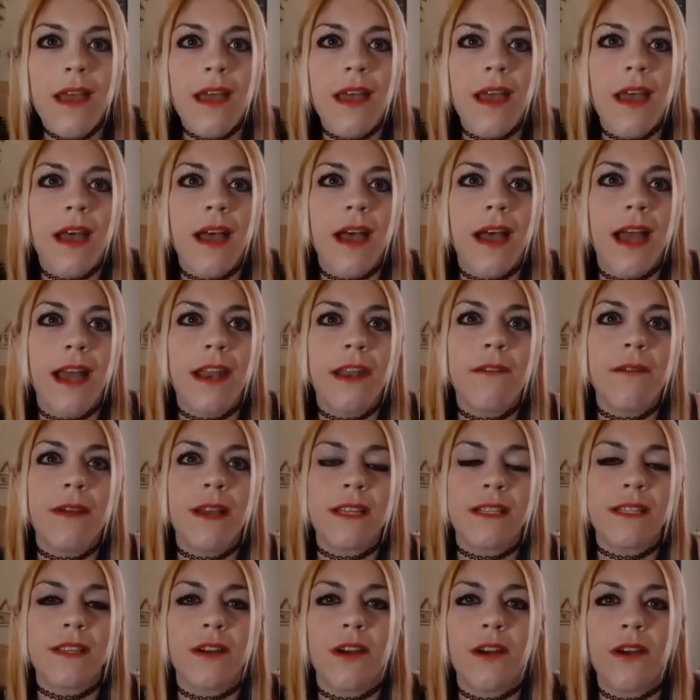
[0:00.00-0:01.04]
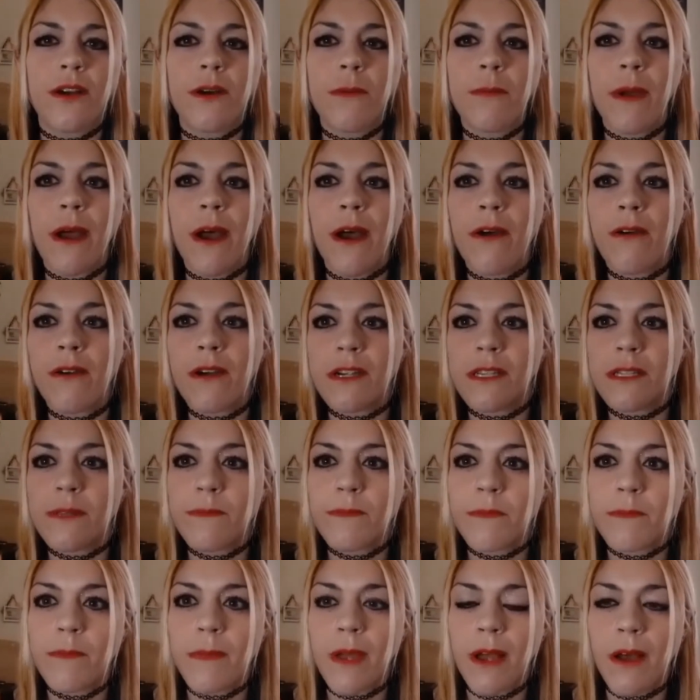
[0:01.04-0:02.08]
anyways, her power is
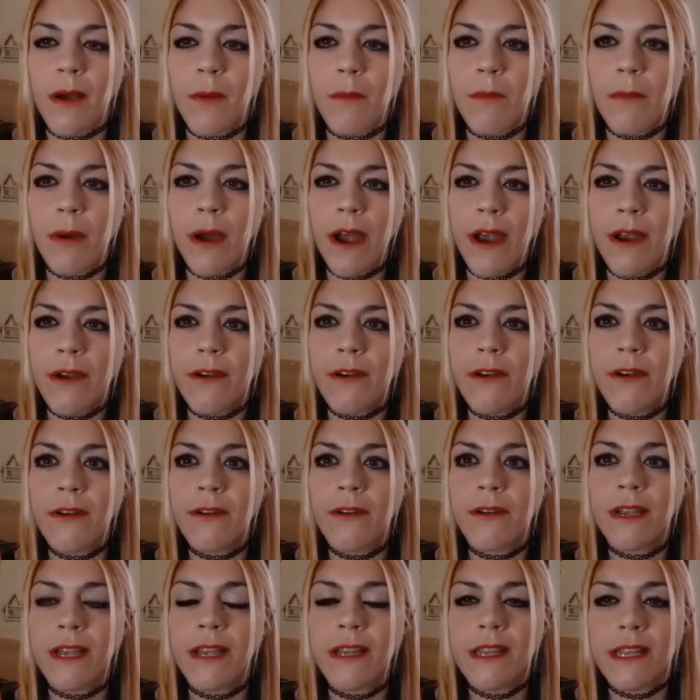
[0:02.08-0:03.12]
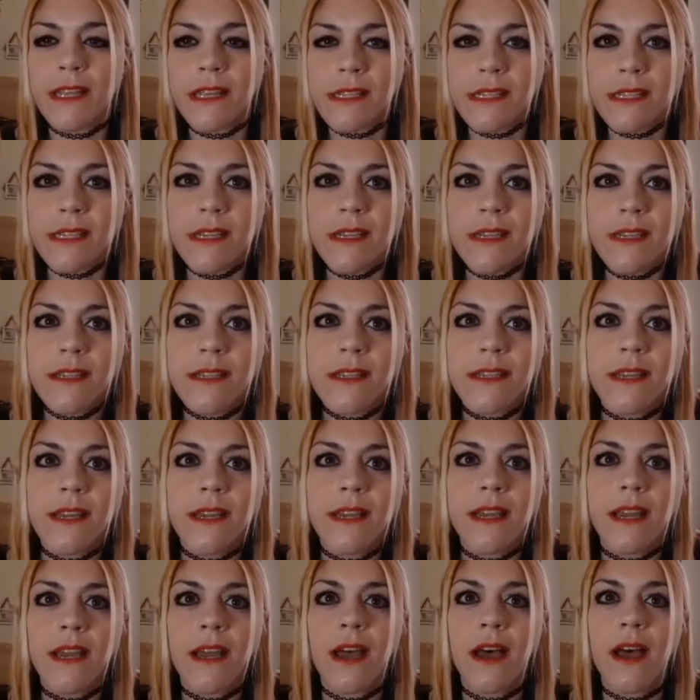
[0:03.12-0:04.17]
um, pyrokinesis
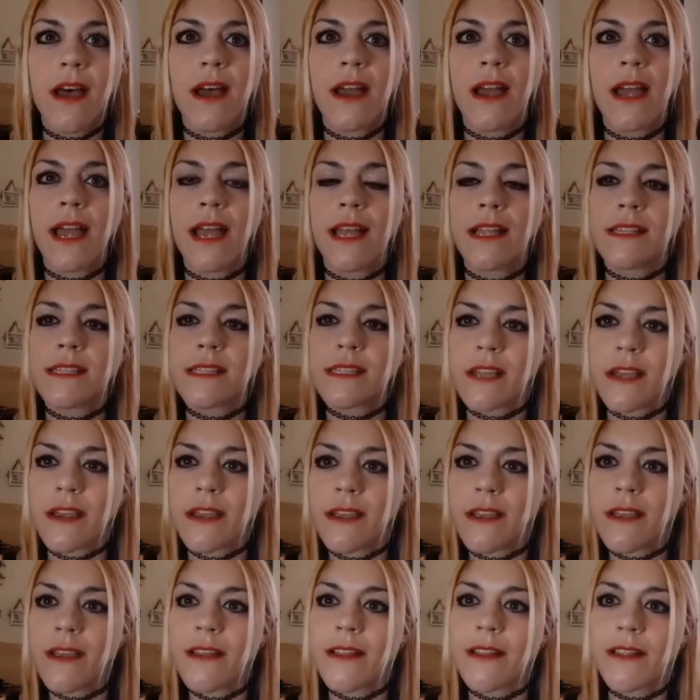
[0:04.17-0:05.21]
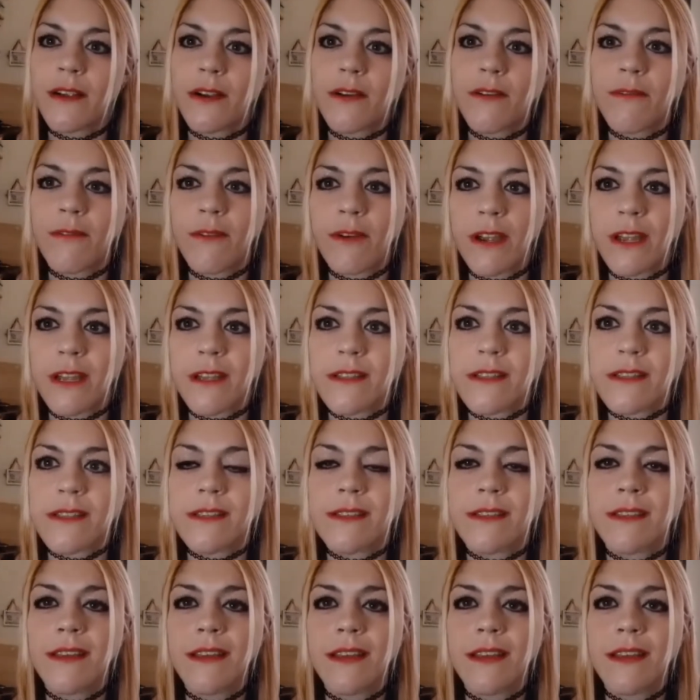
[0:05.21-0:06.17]
uh, and psychic clairvoyance.